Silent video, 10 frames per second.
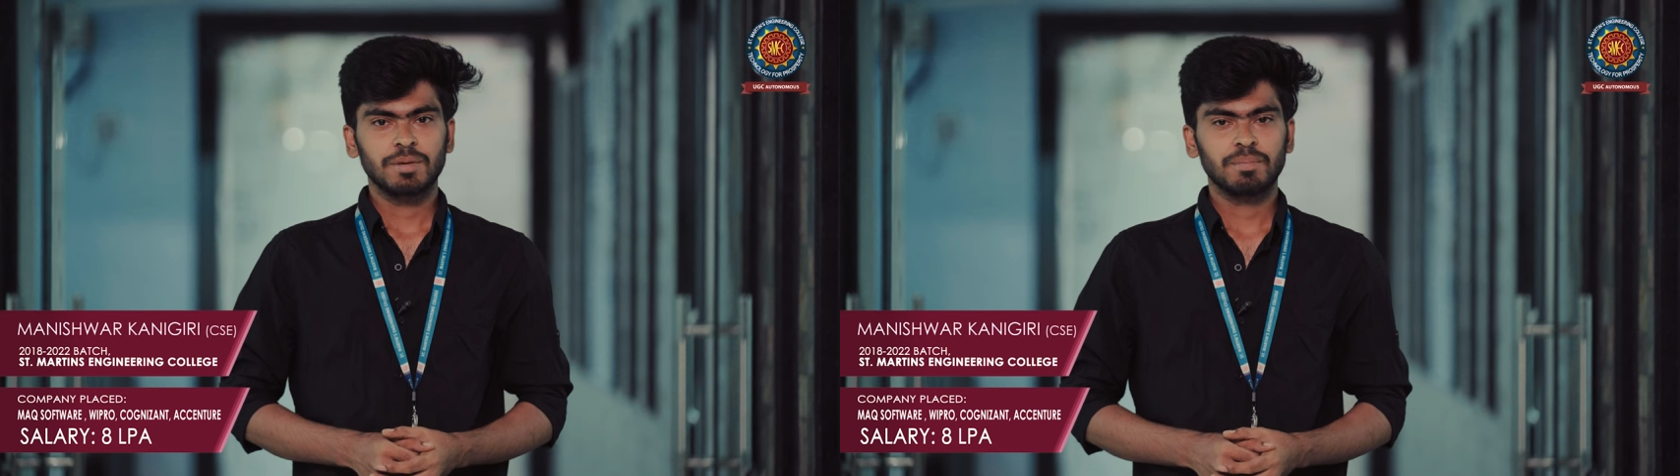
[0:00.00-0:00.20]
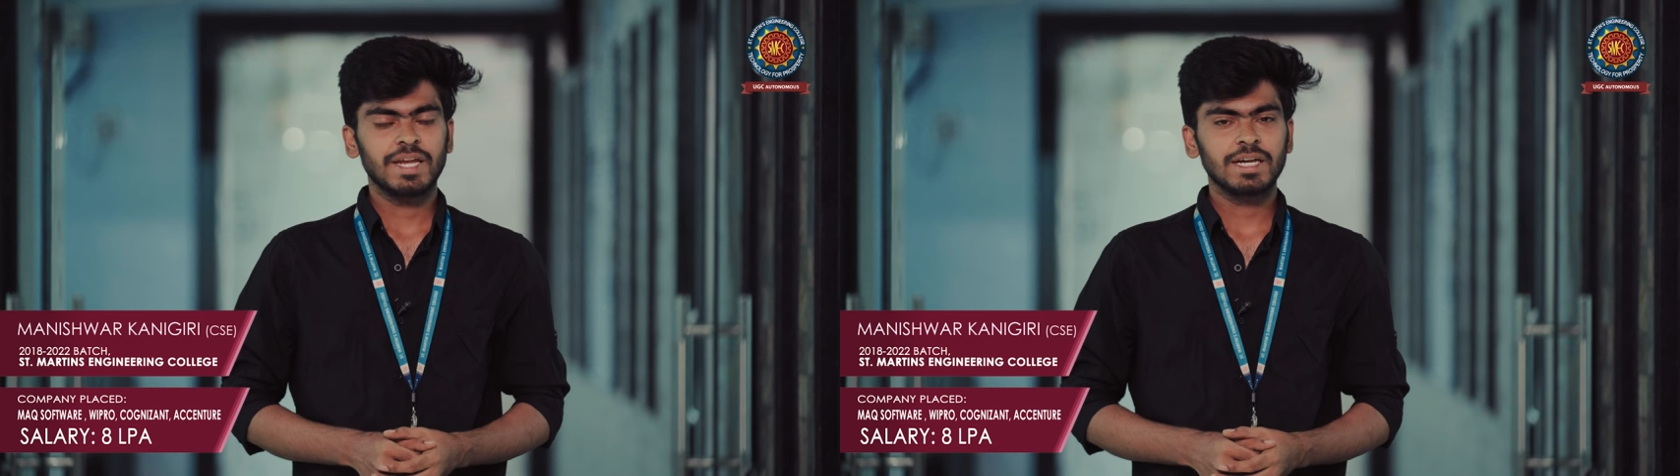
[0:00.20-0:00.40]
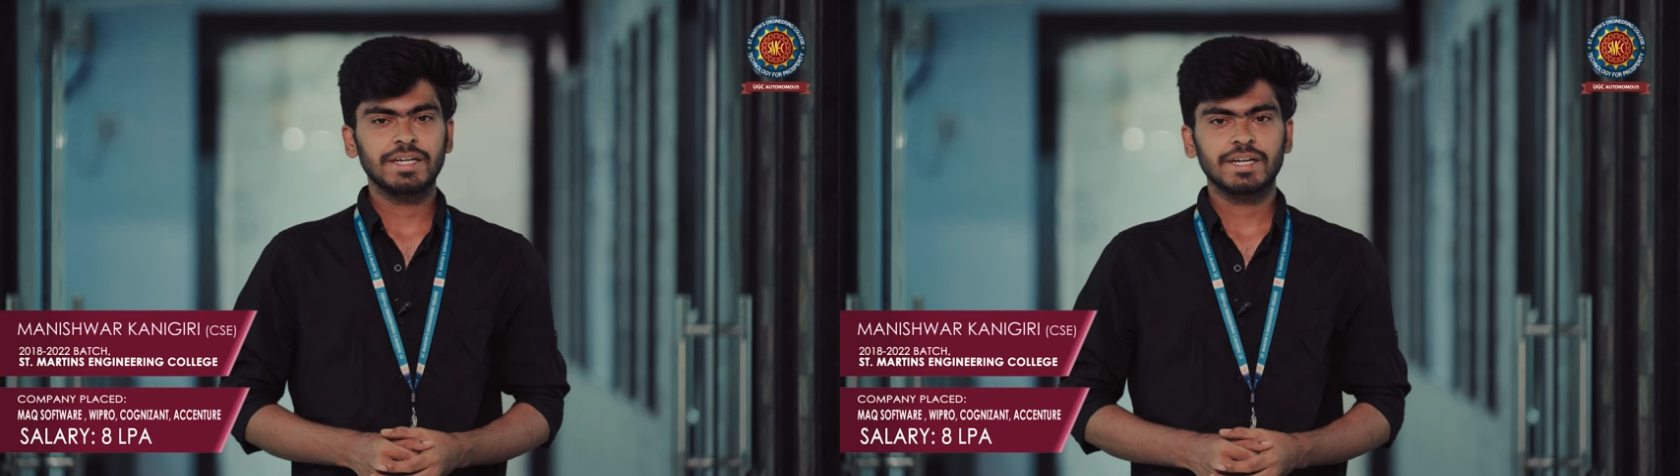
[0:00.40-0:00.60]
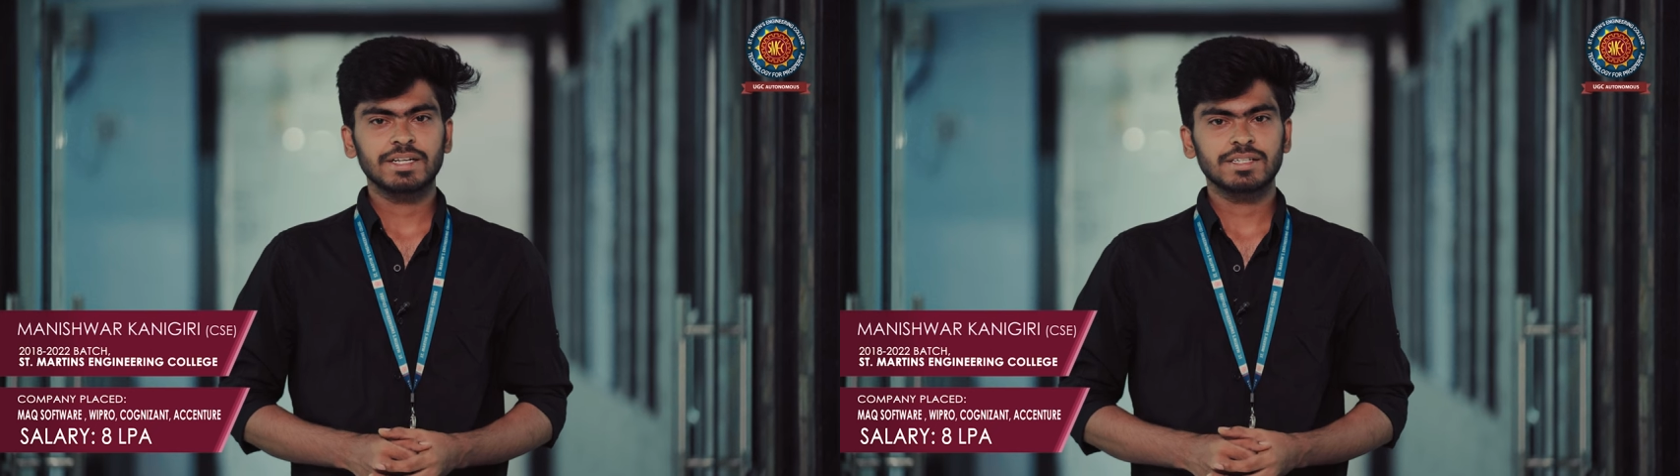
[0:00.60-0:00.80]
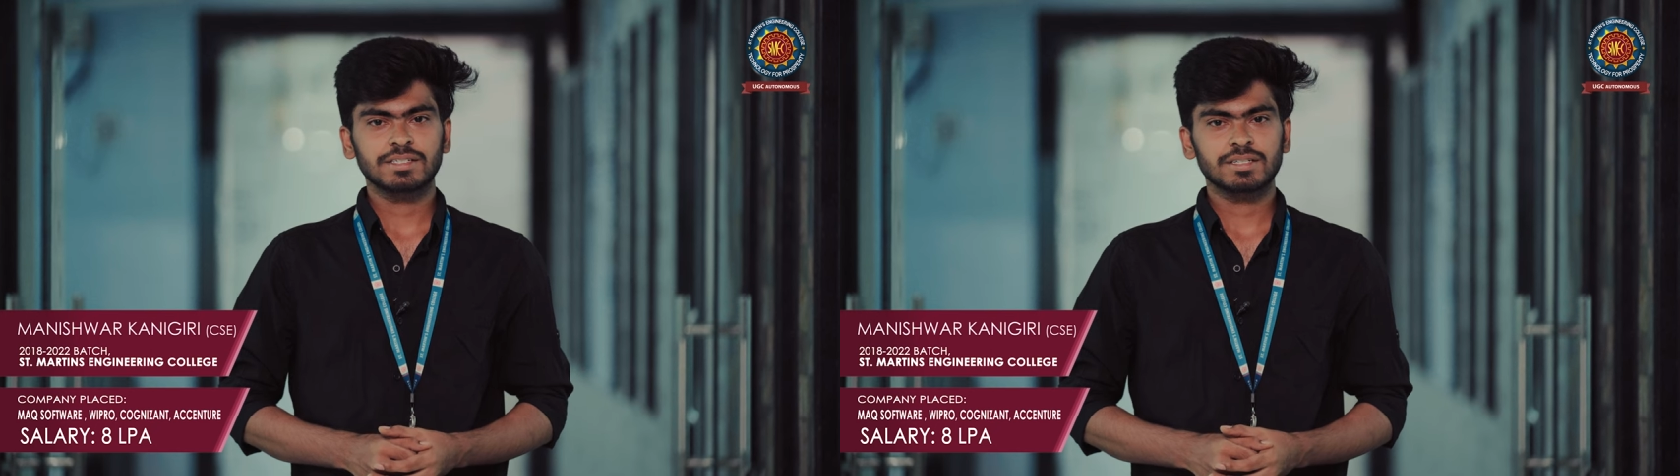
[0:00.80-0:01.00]
Mainly
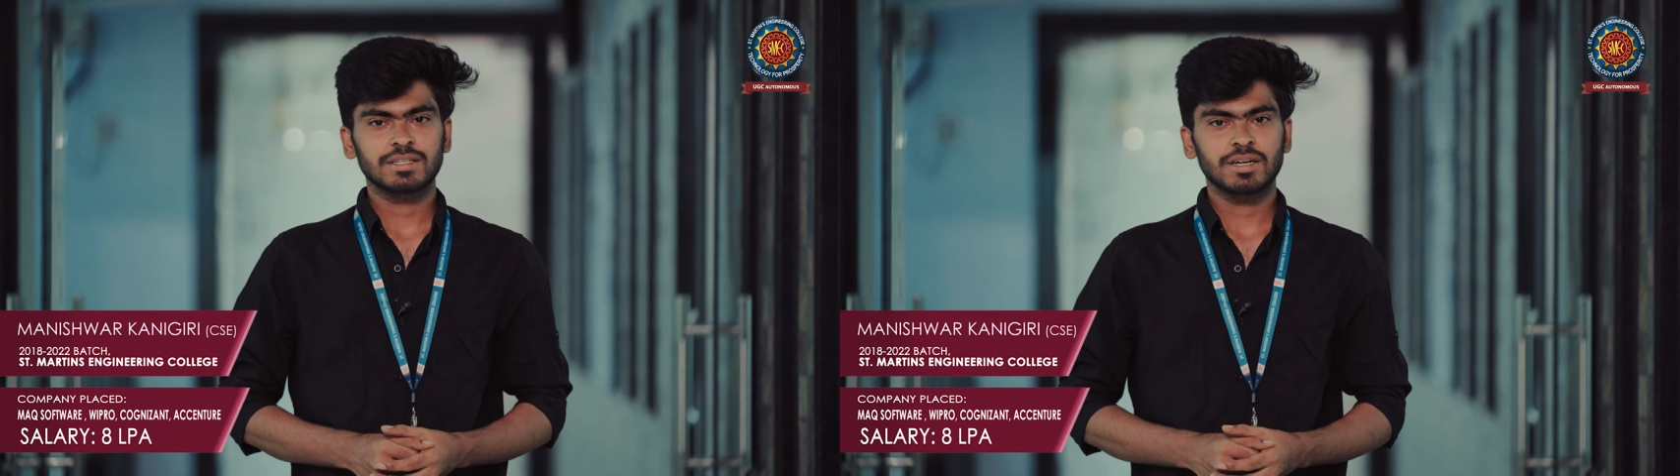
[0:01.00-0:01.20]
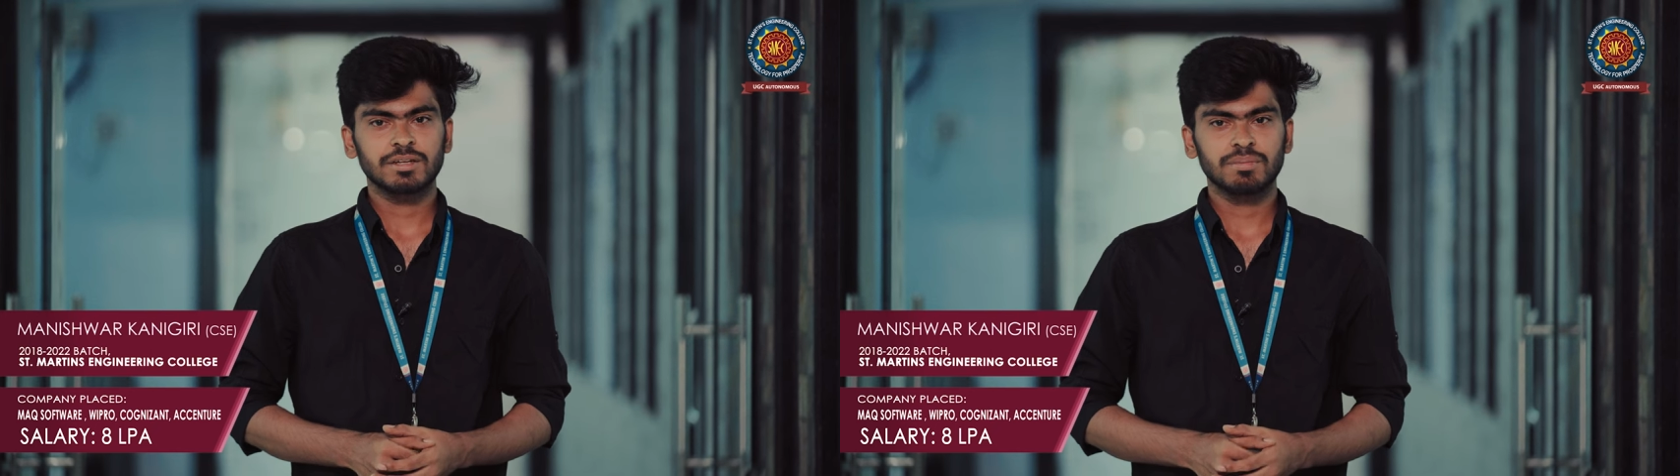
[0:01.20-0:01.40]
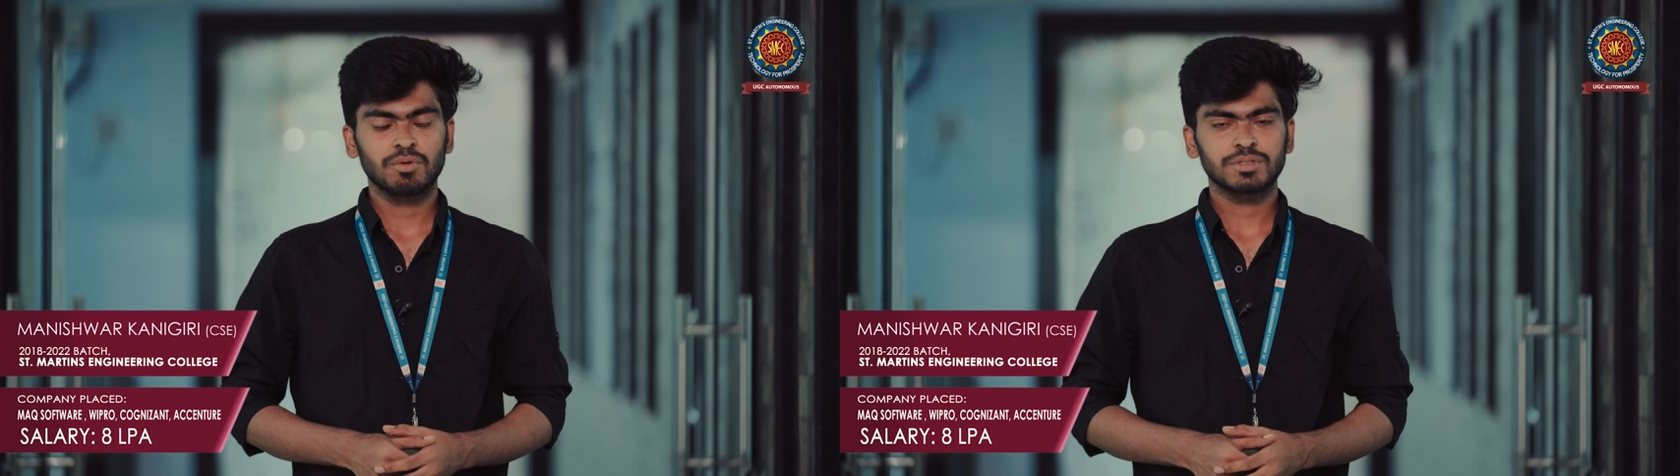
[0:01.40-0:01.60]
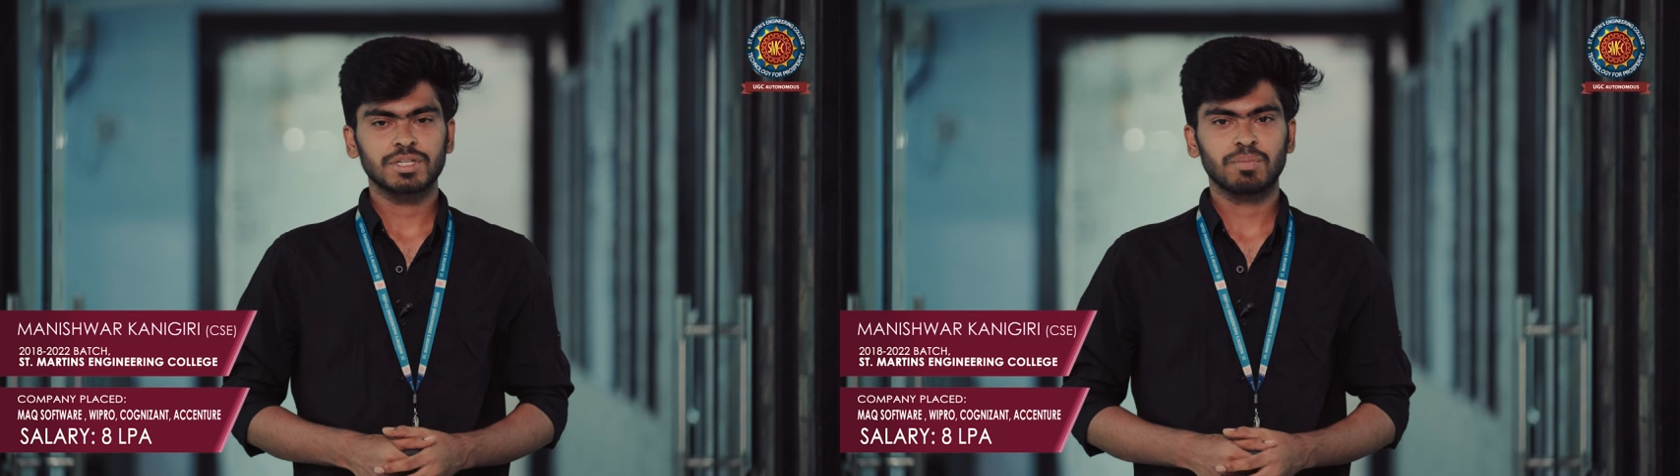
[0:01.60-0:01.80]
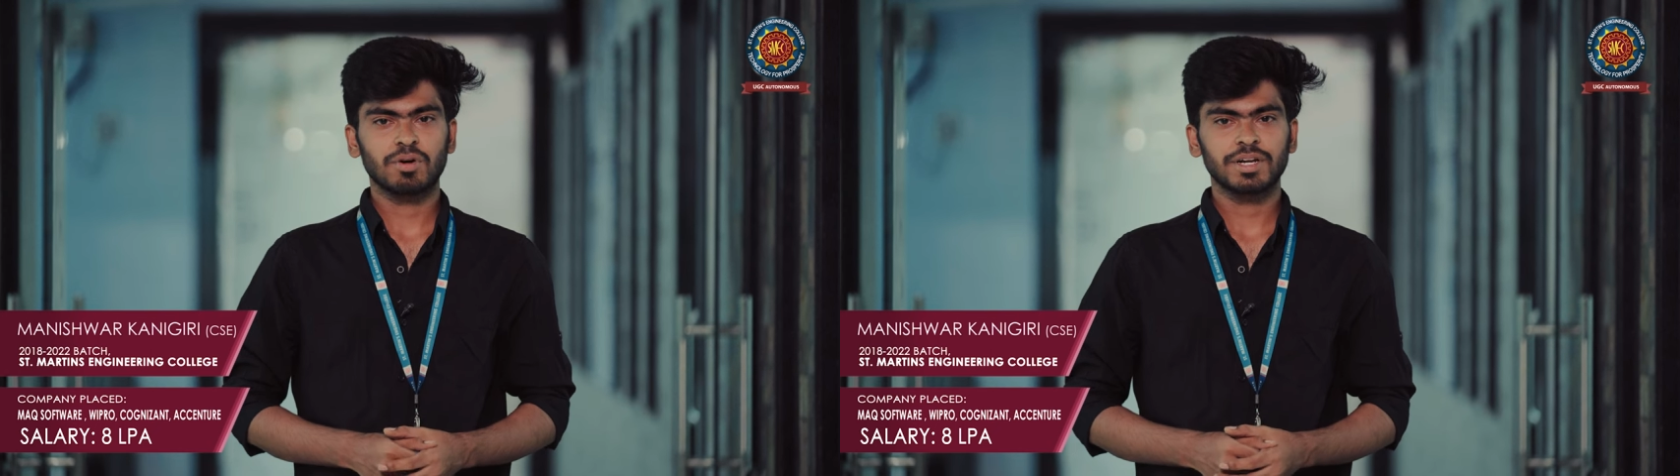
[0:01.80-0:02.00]
data structures are the most
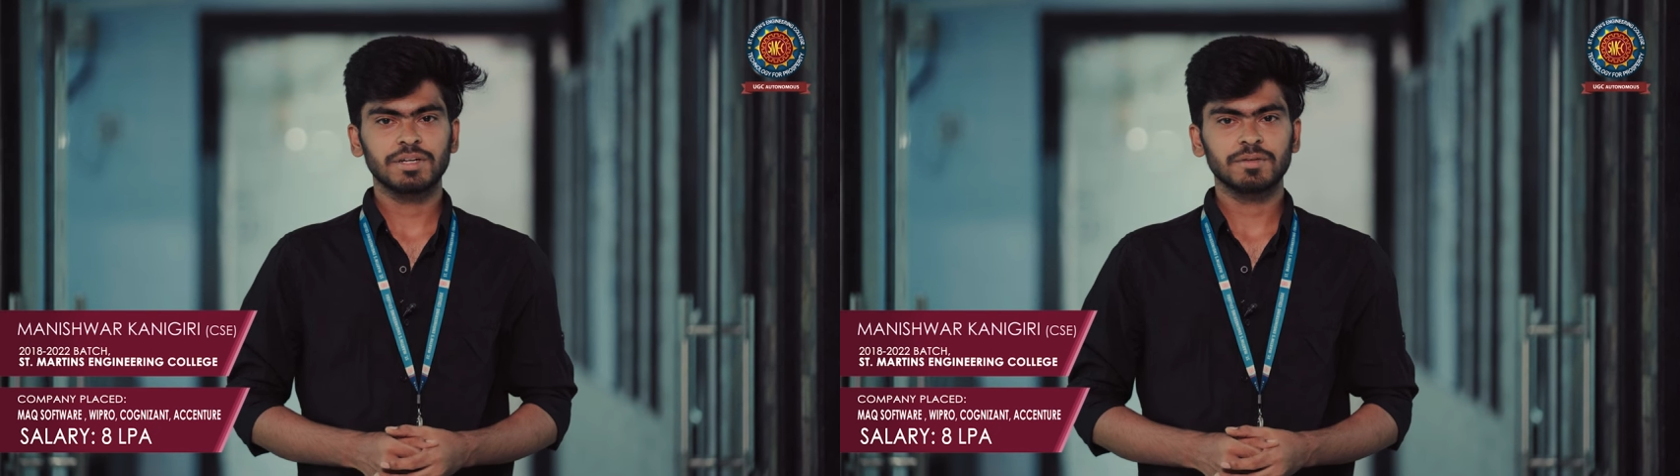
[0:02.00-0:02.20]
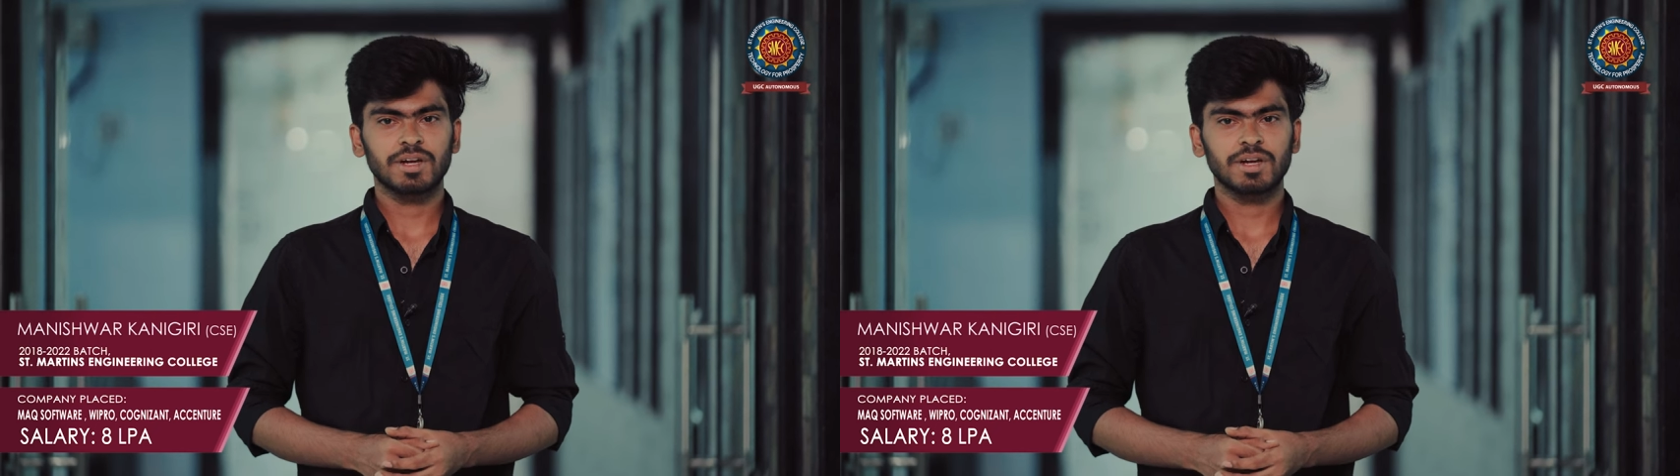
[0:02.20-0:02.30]
important.